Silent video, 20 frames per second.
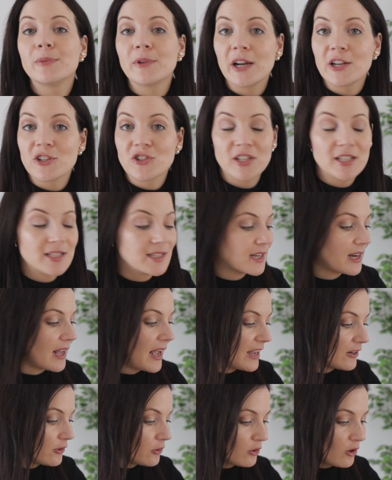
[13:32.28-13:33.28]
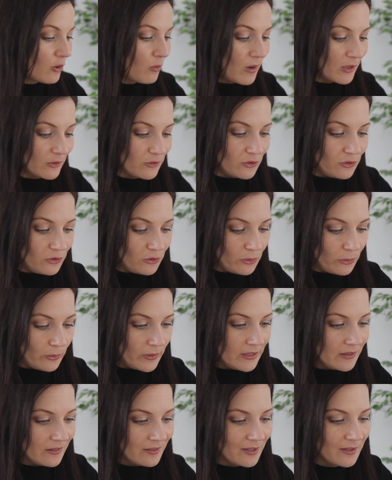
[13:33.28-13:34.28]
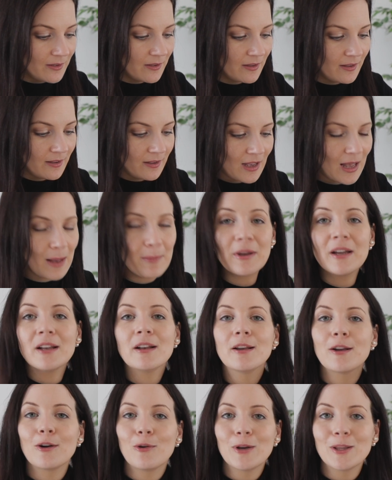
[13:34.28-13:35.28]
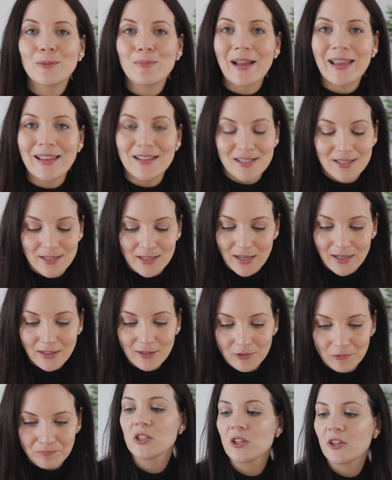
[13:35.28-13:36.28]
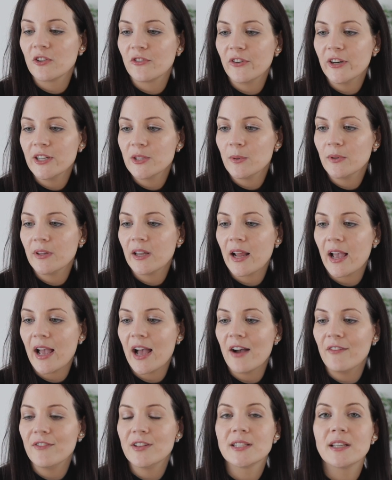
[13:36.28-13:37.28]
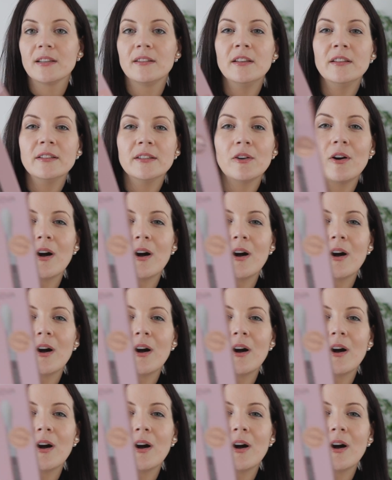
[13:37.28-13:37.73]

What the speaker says: brushes that I don't know what to do with, I'm gonna go with my instinct. So the first one that I have is a detail